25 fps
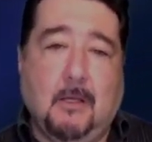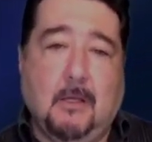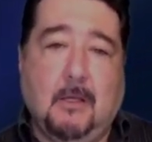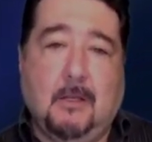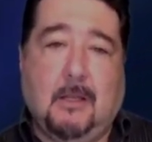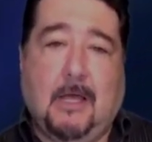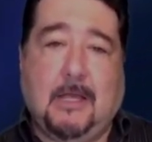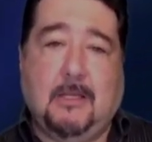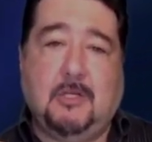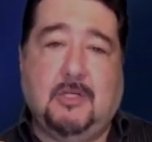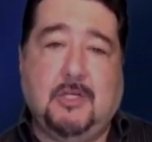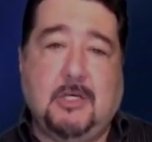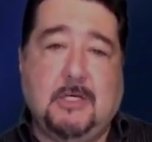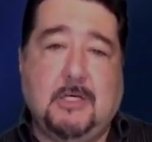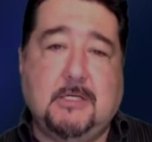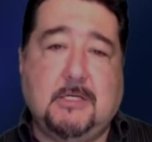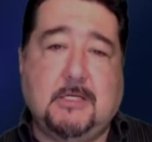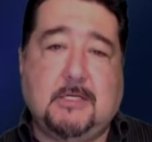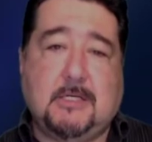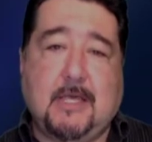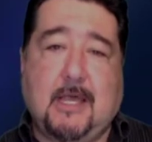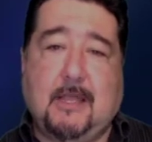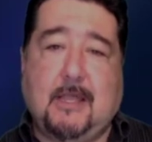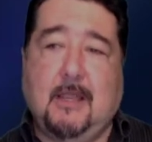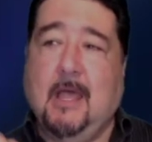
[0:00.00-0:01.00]
Like Jesus
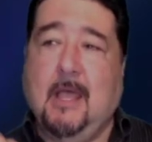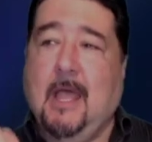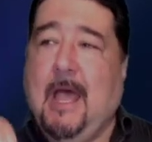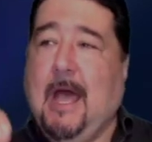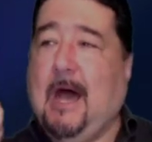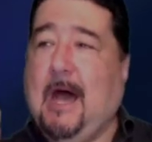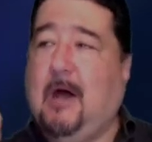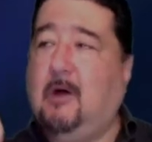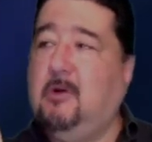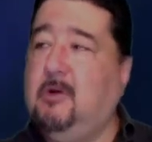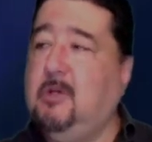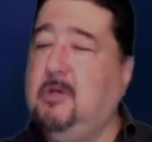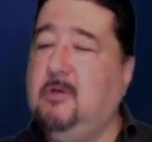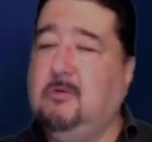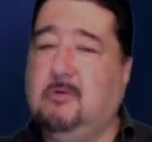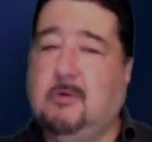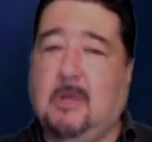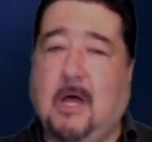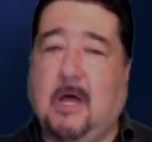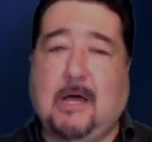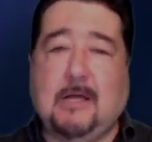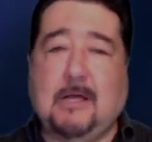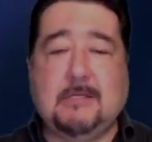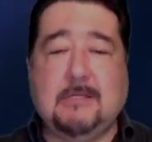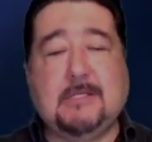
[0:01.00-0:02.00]
said, how do you
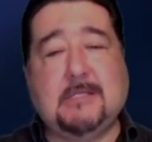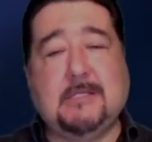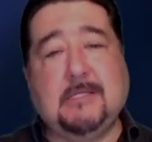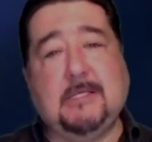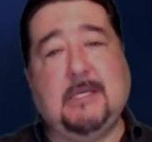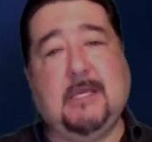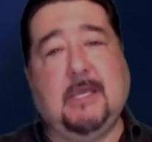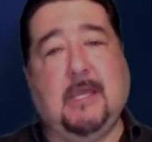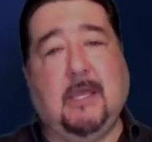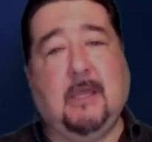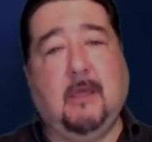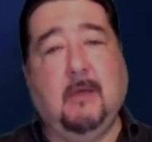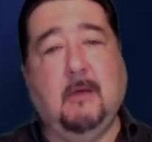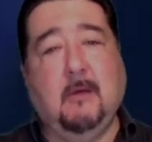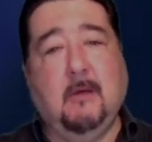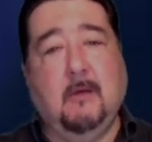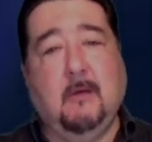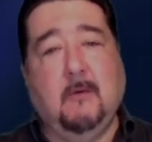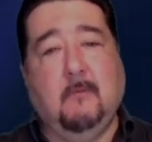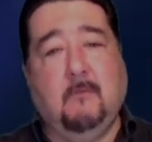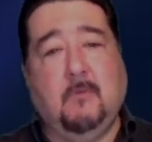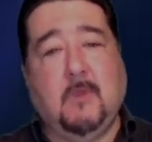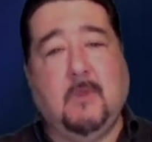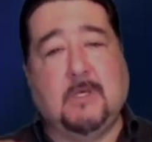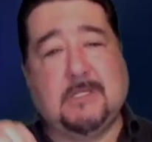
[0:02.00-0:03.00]
not see
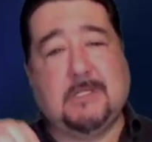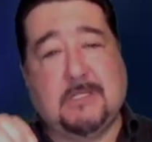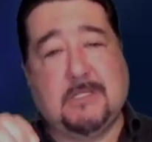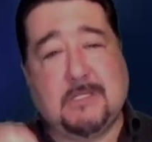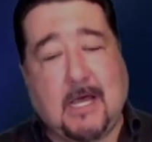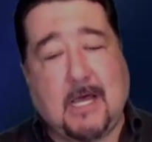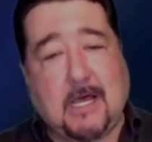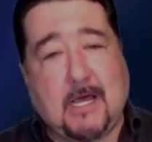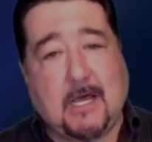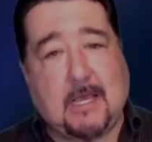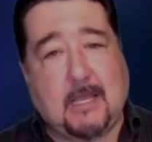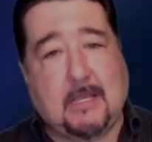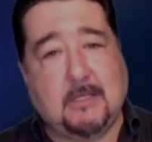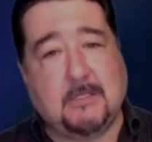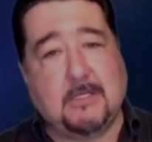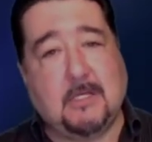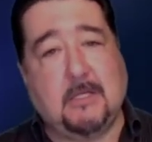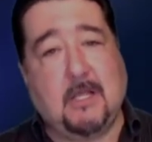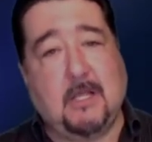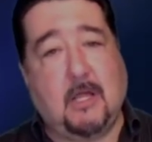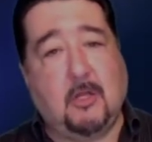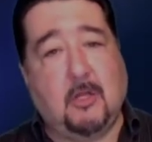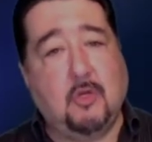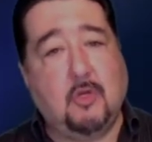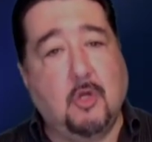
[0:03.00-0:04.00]
the signs and
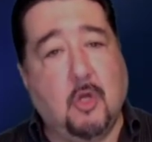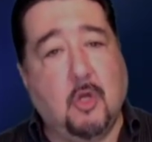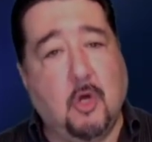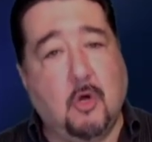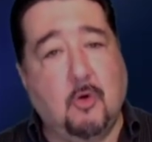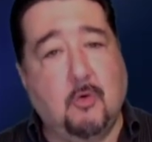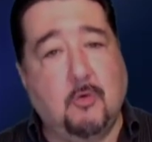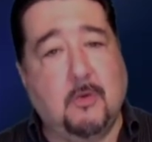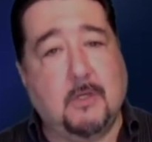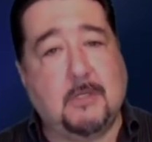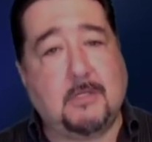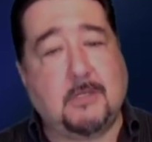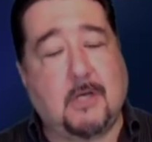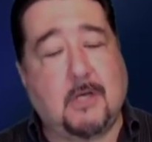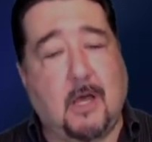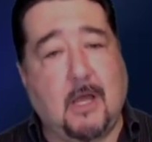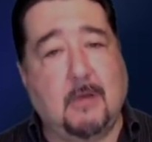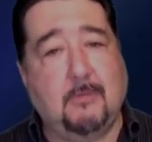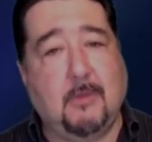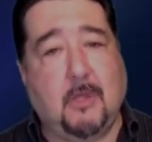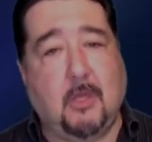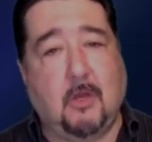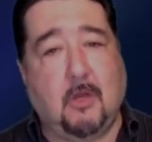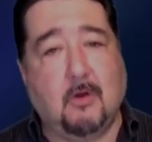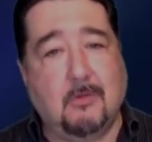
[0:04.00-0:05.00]
not know the time
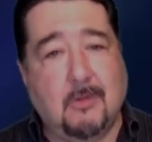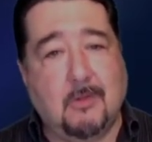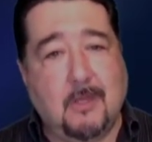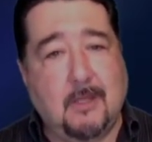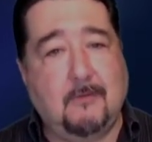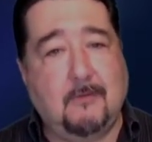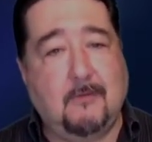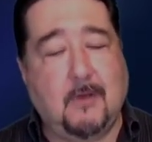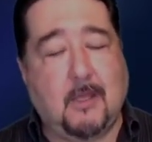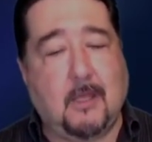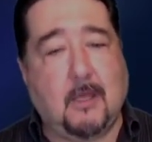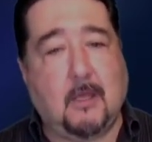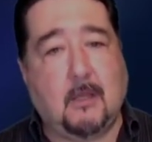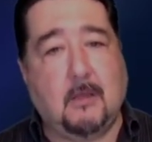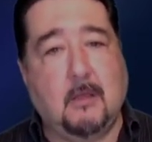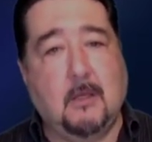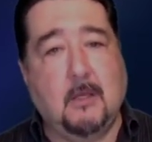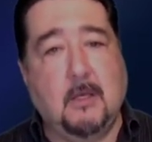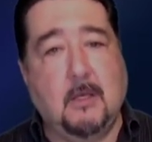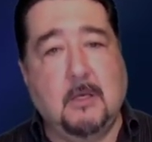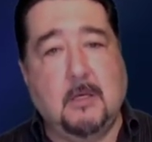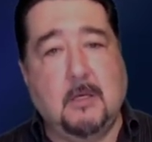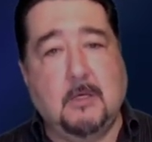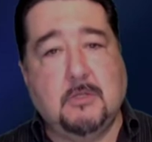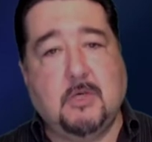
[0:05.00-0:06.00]
that you're living in,
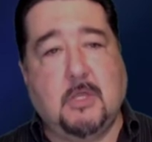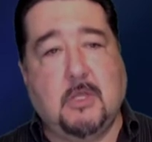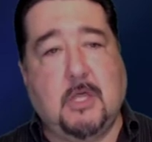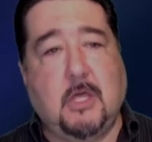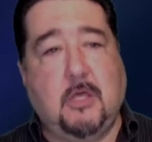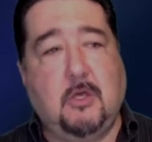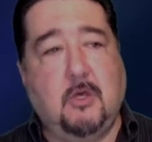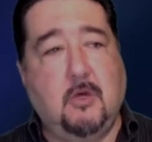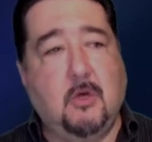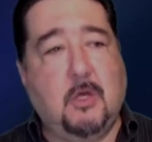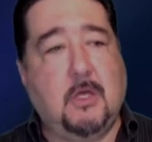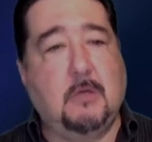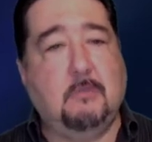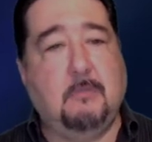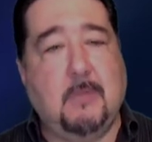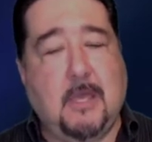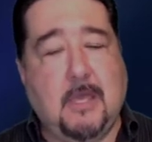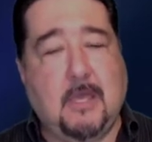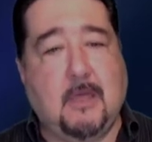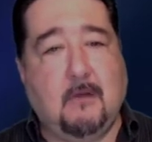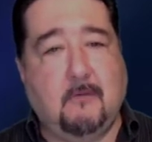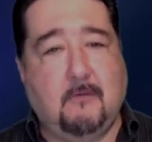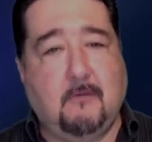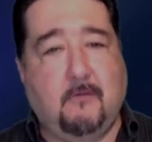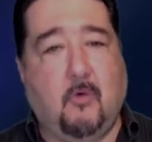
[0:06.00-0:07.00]
so that you can
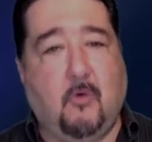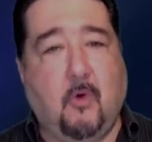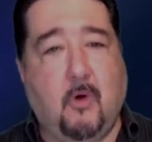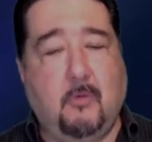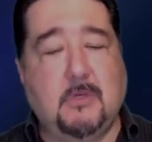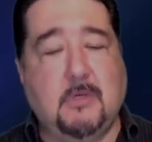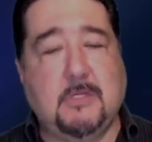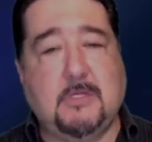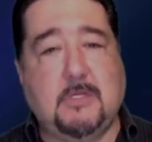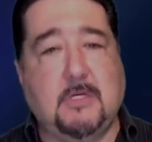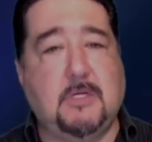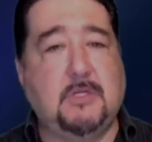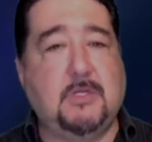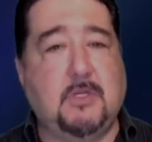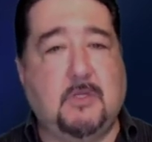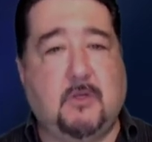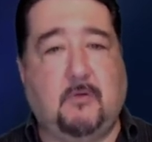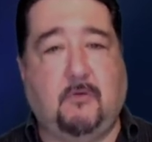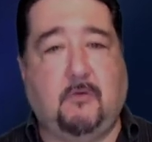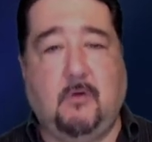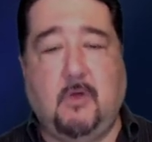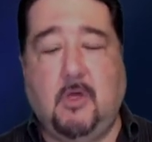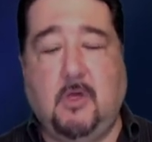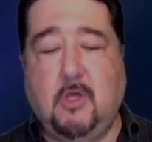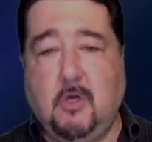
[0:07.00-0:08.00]
make informed decisions
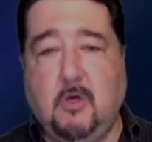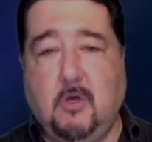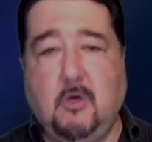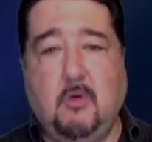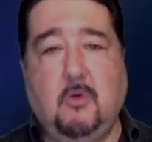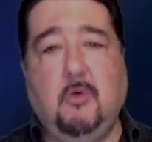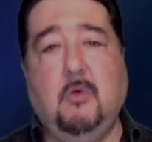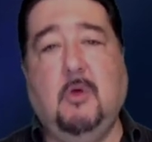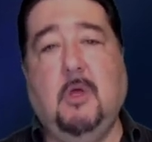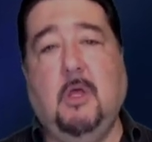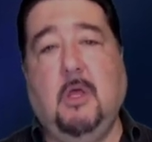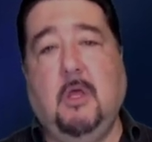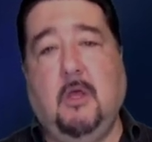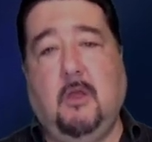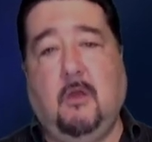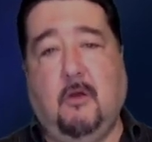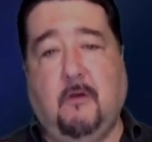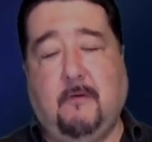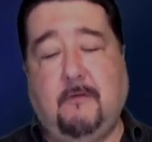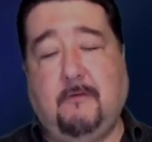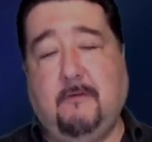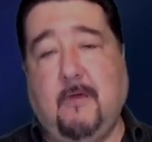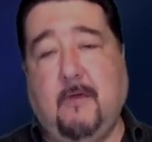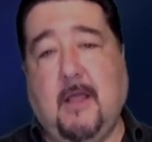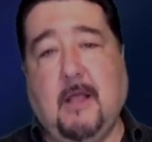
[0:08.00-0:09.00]
for you, your
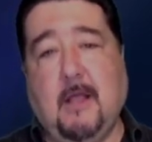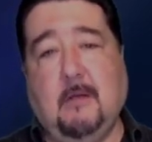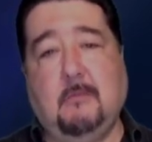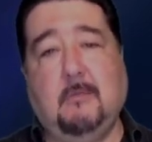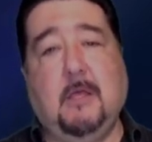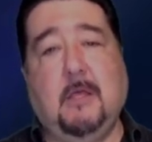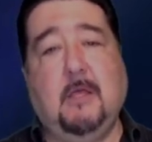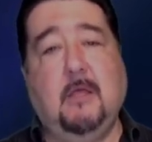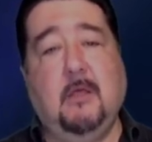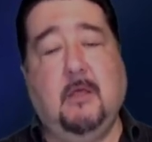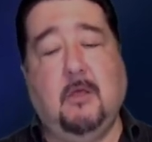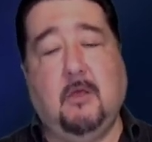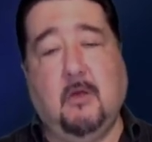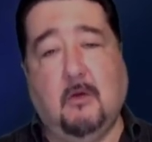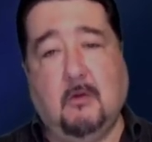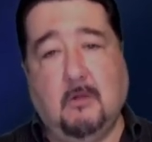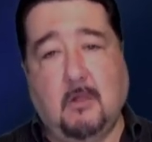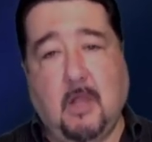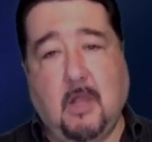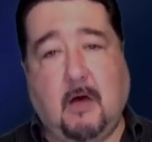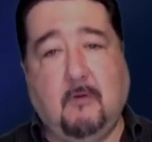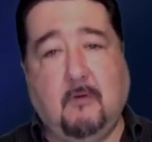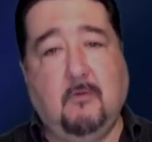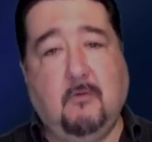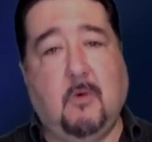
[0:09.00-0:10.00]
family, your
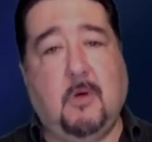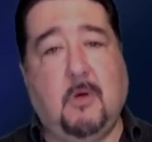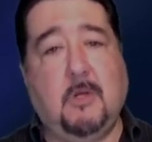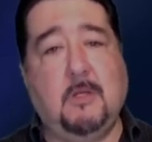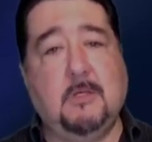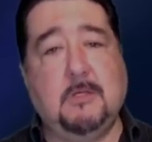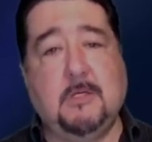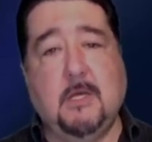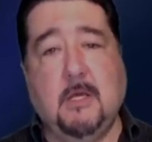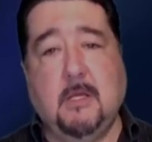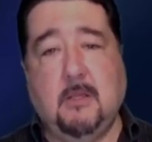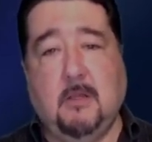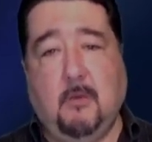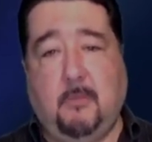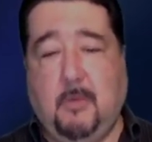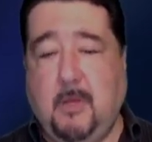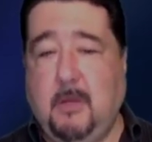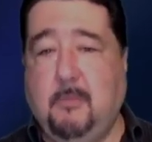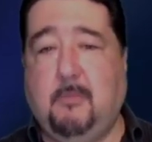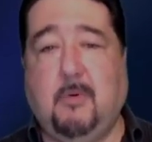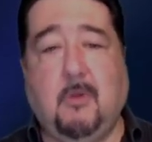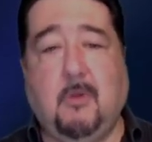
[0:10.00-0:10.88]
loved ones, the people